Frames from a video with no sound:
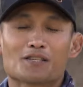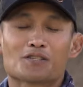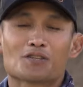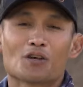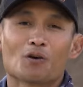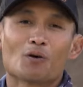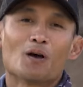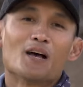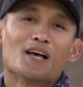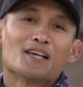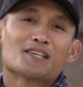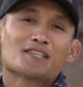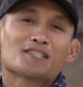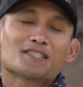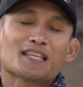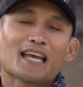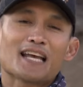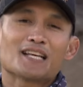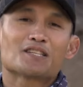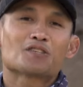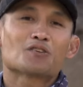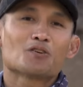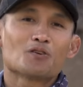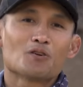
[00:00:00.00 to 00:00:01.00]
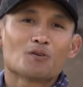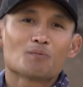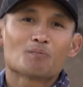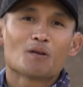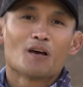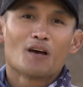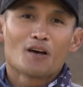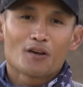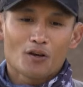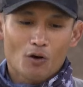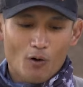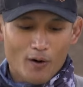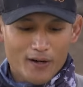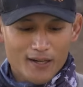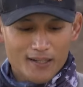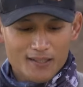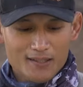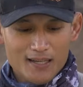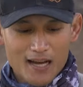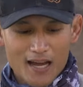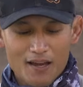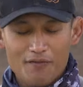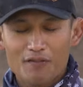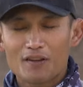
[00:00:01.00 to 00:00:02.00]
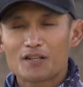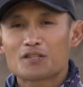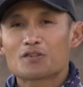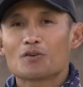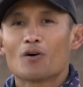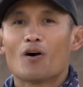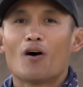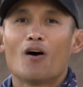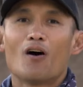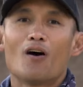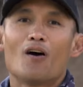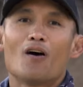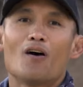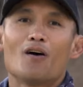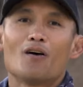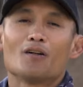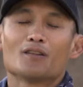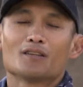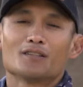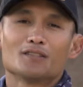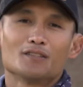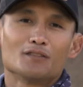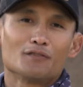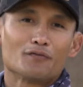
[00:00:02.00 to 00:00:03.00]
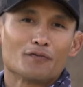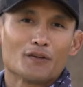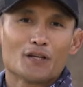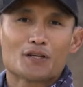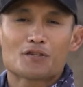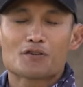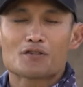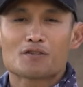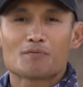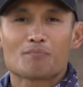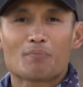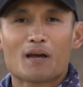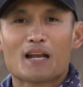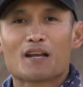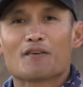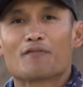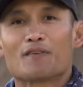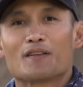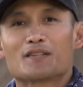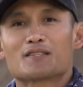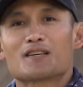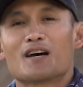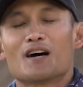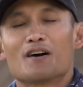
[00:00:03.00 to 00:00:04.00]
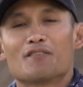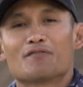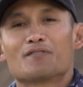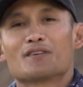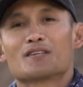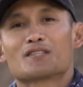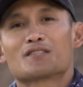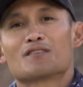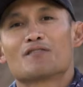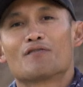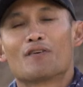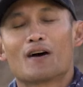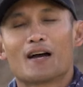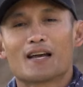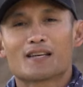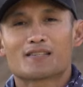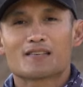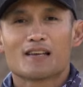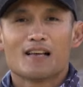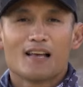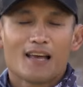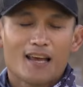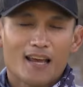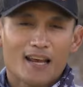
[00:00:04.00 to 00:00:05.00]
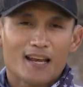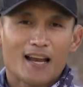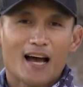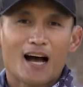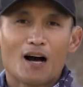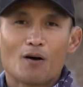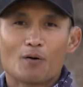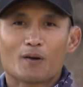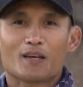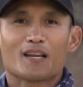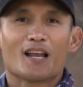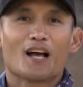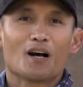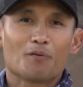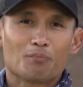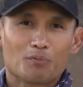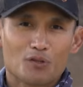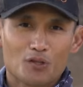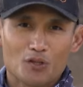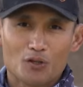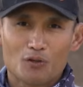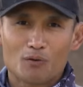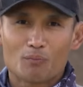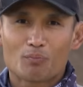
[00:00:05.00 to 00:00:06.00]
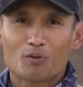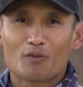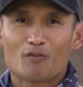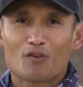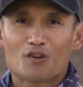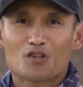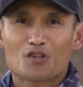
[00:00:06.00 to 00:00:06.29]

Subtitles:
So stay tuned, going to dive into all the little features and benefits of this device and how it can help you improve your